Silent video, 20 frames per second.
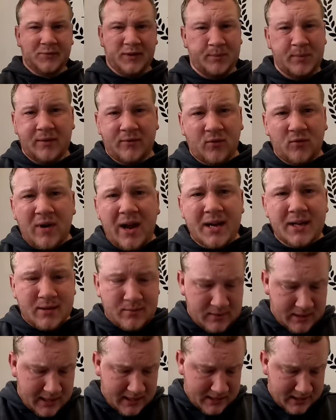A bit of a
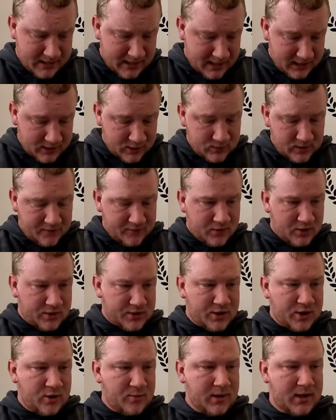random day today because we haven't
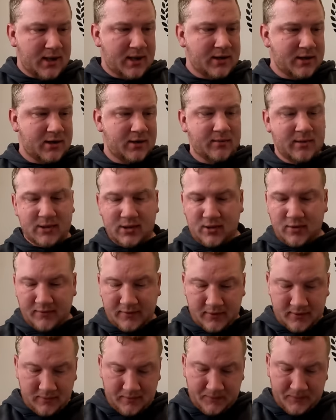got Toby here. Toby's
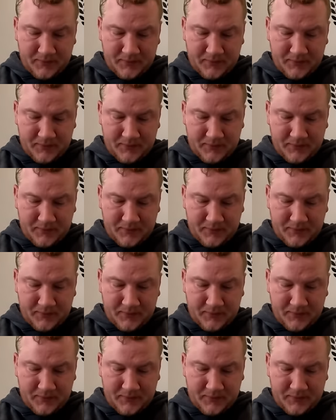off.